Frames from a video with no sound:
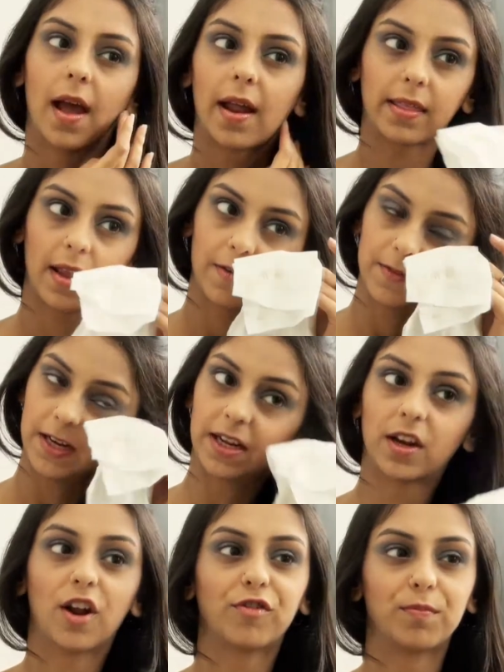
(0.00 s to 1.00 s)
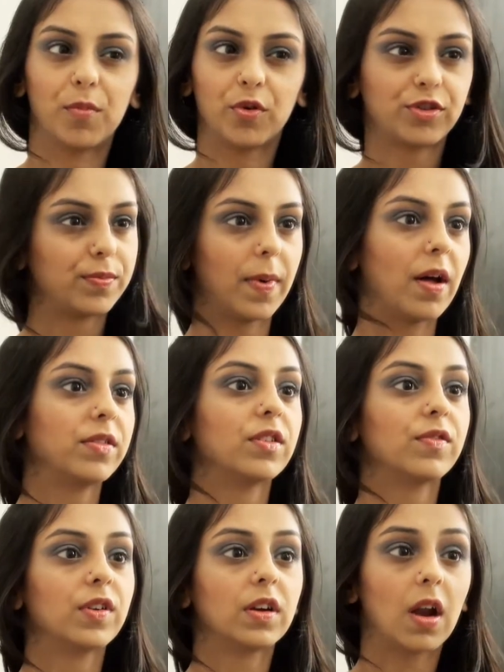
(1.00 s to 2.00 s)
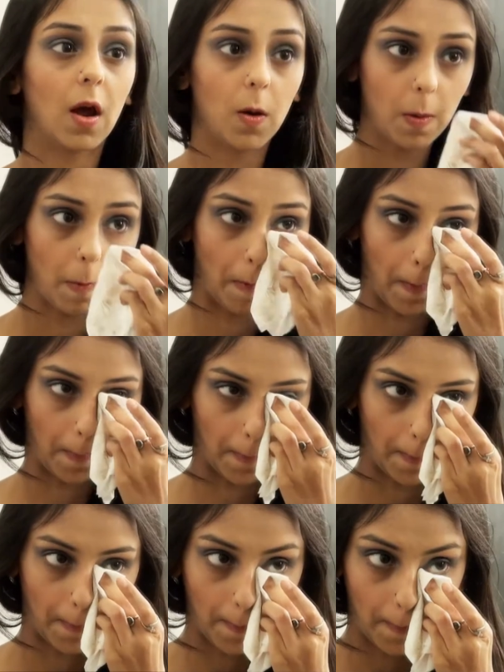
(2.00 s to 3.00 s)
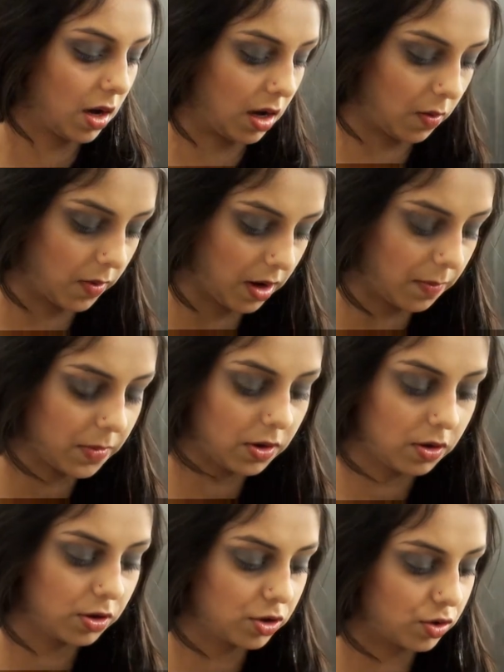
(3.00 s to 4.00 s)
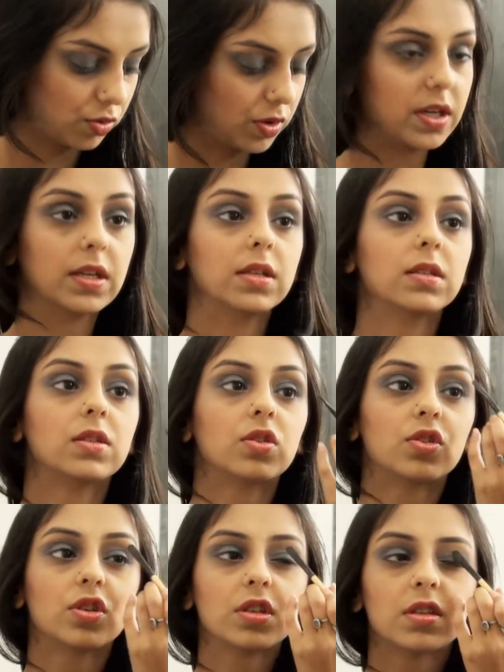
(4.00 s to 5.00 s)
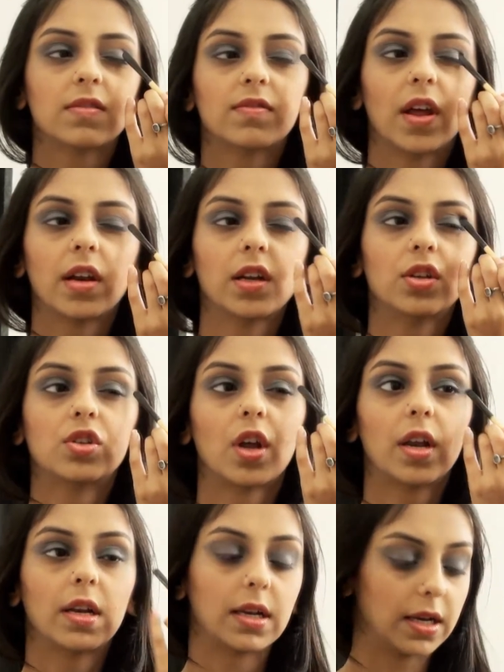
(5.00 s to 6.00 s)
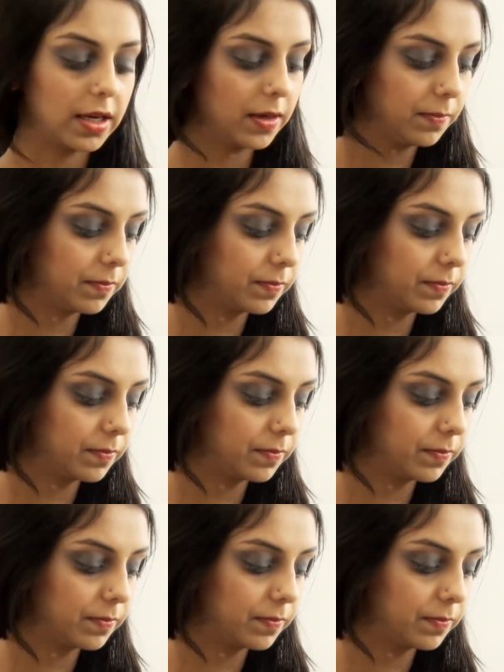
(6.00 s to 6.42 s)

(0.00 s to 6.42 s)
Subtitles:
I think I've taken off most parts of it now. Now what I'm going to do is just very gently